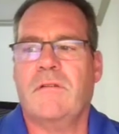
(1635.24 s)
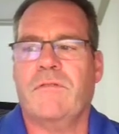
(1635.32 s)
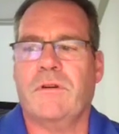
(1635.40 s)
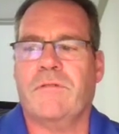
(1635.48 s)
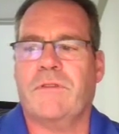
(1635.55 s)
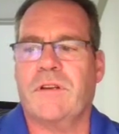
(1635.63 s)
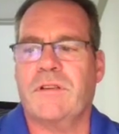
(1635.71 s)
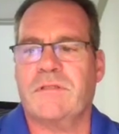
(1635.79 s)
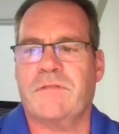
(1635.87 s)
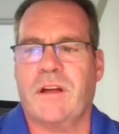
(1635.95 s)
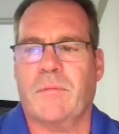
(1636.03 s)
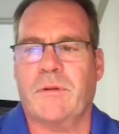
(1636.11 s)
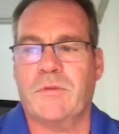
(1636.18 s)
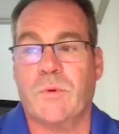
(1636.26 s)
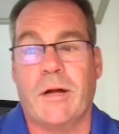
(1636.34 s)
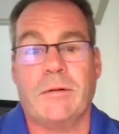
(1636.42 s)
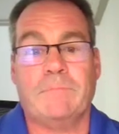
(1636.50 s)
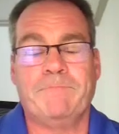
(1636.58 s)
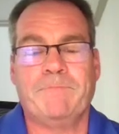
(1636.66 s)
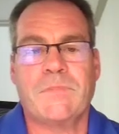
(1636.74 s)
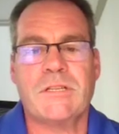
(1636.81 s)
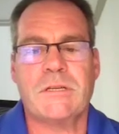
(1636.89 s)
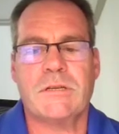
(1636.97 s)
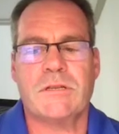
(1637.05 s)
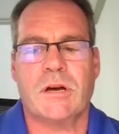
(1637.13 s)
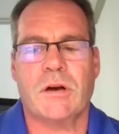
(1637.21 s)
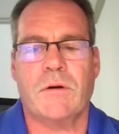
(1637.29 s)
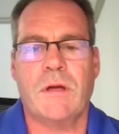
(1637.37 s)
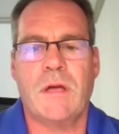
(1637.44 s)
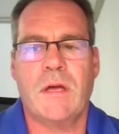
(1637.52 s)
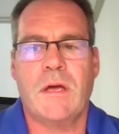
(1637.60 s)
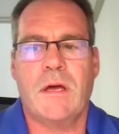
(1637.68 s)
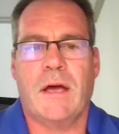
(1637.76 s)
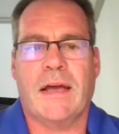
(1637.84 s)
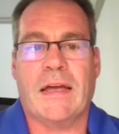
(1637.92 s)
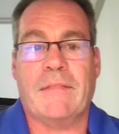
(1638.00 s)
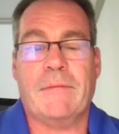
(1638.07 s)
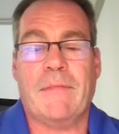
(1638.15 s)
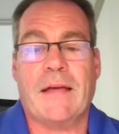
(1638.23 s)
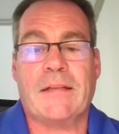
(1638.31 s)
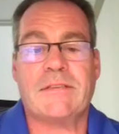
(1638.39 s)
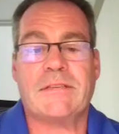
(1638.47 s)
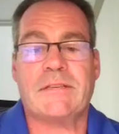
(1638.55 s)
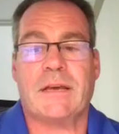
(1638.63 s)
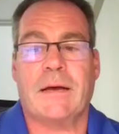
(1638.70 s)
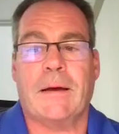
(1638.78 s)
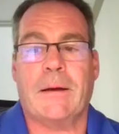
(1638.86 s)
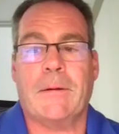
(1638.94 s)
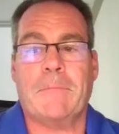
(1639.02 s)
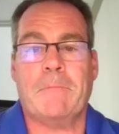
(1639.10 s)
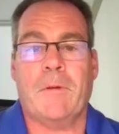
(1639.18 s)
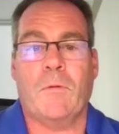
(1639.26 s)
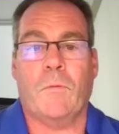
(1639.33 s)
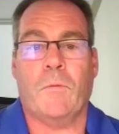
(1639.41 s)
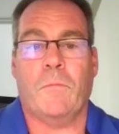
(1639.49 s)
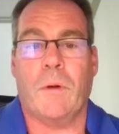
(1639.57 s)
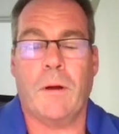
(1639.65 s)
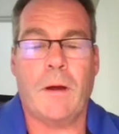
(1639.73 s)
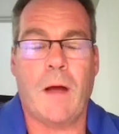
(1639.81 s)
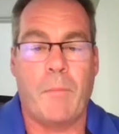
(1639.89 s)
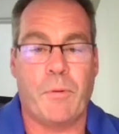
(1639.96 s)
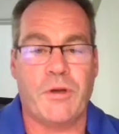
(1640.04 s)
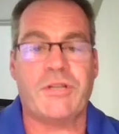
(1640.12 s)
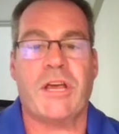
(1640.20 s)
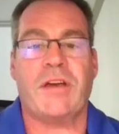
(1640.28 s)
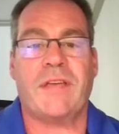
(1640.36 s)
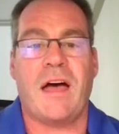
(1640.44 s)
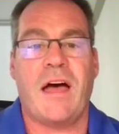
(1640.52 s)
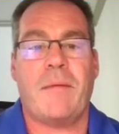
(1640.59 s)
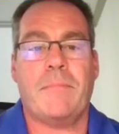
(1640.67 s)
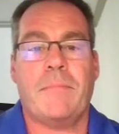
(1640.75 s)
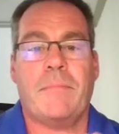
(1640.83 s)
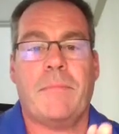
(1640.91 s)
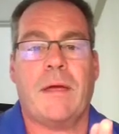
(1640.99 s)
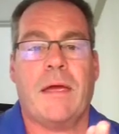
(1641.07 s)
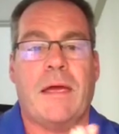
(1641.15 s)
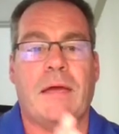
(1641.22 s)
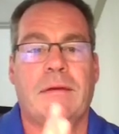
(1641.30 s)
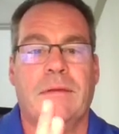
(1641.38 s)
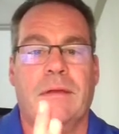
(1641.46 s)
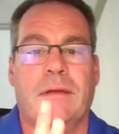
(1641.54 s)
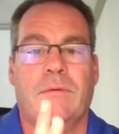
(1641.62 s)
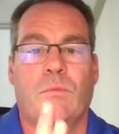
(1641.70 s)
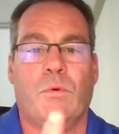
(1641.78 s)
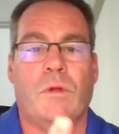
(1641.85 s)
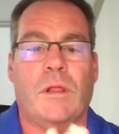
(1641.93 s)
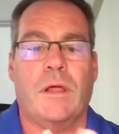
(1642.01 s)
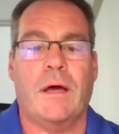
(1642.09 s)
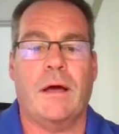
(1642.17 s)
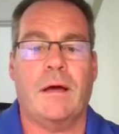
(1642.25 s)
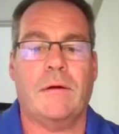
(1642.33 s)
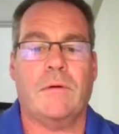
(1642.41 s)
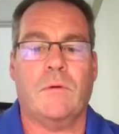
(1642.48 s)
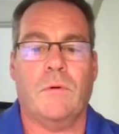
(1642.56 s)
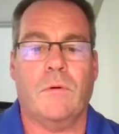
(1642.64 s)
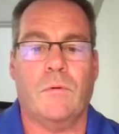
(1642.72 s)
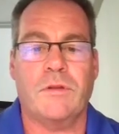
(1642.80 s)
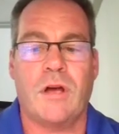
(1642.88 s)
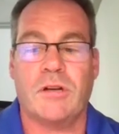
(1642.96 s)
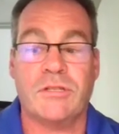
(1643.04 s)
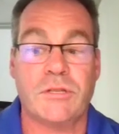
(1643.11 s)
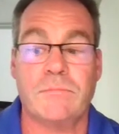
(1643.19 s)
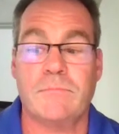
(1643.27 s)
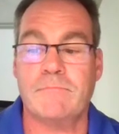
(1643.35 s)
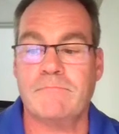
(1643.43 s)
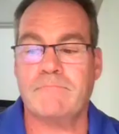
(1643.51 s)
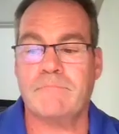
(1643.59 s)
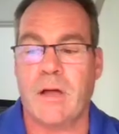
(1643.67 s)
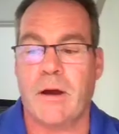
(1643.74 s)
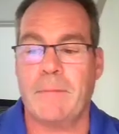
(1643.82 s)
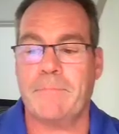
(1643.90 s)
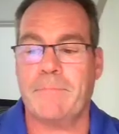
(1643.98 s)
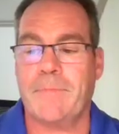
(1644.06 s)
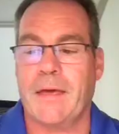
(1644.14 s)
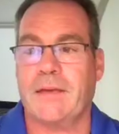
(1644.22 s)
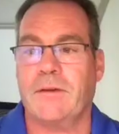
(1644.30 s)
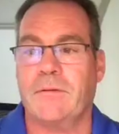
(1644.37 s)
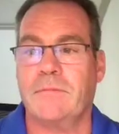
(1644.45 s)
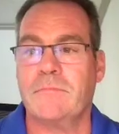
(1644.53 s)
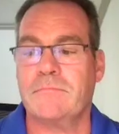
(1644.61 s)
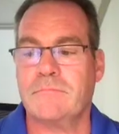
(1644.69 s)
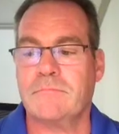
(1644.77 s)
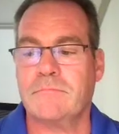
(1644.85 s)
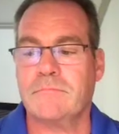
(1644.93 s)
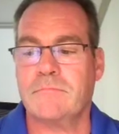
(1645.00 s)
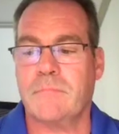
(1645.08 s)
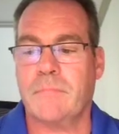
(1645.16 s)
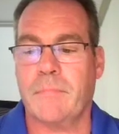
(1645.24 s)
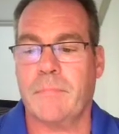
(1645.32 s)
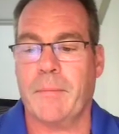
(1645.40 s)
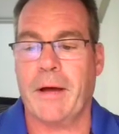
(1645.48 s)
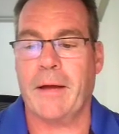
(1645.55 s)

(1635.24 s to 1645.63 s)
for your friends and family as well. So, again, that's. I appreciate your time, and we'll talk soon. All right. Thank you. Bye